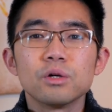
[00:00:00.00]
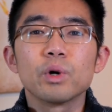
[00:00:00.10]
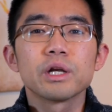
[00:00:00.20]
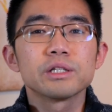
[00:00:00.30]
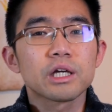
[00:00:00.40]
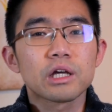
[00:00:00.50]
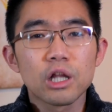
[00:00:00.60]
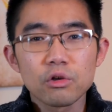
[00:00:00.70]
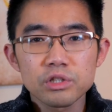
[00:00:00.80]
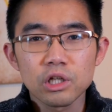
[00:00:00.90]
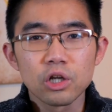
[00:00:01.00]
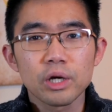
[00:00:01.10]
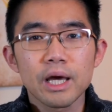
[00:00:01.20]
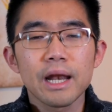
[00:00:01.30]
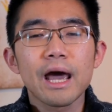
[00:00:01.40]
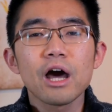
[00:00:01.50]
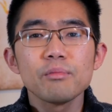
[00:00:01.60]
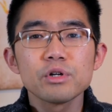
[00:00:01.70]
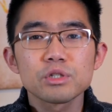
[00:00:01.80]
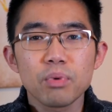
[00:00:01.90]
We're going to take a closer look at how
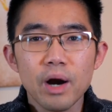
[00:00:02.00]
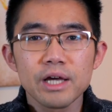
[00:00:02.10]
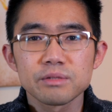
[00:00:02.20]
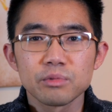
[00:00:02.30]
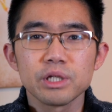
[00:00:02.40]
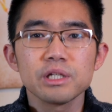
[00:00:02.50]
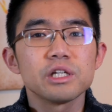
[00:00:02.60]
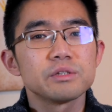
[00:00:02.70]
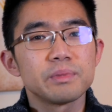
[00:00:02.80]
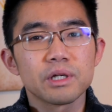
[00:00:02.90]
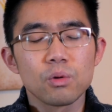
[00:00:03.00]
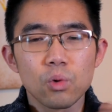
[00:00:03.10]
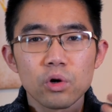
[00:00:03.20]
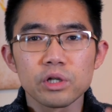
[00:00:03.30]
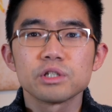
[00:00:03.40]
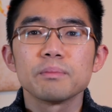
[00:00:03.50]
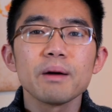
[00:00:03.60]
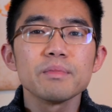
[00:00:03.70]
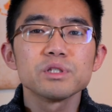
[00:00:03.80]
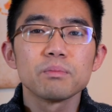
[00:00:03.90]
much prize money is being awarded to
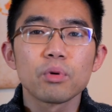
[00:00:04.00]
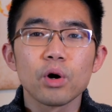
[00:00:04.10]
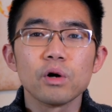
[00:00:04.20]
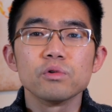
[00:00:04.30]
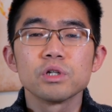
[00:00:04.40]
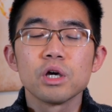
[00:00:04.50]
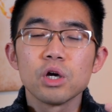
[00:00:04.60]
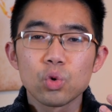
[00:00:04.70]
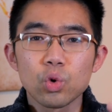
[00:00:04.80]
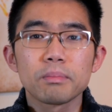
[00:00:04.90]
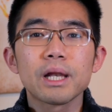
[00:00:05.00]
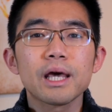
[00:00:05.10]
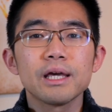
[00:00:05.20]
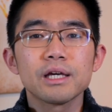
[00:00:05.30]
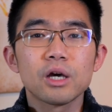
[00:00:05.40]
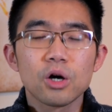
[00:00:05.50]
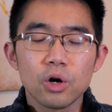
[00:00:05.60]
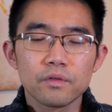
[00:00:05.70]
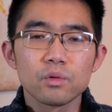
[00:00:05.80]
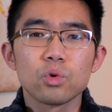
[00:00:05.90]
badminton pros who are playing
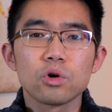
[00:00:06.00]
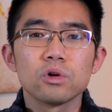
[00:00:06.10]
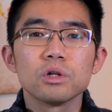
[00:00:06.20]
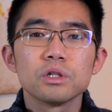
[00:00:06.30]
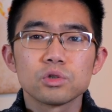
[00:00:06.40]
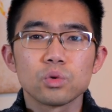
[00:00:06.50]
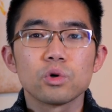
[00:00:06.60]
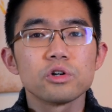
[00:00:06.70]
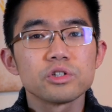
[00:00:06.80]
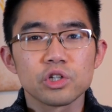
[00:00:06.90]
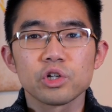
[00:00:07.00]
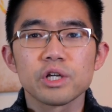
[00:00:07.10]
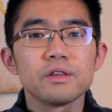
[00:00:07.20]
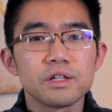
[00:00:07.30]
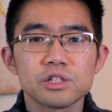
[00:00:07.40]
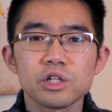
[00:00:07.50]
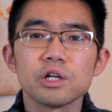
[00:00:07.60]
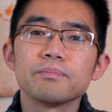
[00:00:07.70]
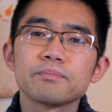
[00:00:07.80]
on the World Tour circuit this year.